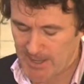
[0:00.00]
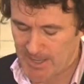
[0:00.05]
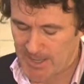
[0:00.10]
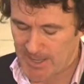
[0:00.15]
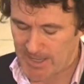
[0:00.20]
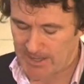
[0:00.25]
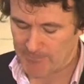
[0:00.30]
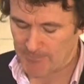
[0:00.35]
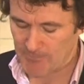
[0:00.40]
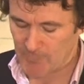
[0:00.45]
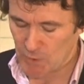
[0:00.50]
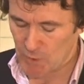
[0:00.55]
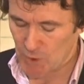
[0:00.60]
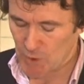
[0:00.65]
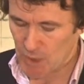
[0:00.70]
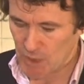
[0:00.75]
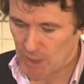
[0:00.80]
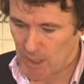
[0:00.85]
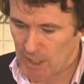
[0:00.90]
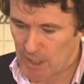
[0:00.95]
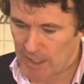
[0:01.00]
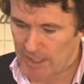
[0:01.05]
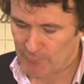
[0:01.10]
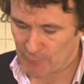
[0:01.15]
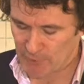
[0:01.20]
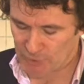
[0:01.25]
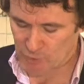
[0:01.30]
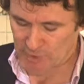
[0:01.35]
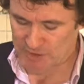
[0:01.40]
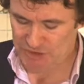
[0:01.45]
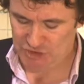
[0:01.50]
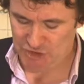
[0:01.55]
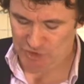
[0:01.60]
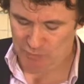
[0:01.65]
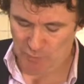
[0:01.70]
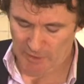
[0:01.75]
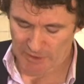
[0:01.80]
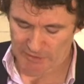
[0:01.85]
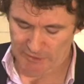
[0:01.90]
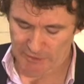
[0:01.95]
I would
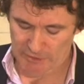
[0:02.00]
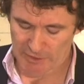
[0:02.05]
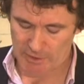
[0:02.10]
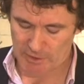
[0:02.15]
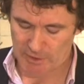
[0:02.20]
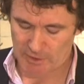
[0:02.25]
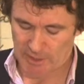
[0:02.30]
question whether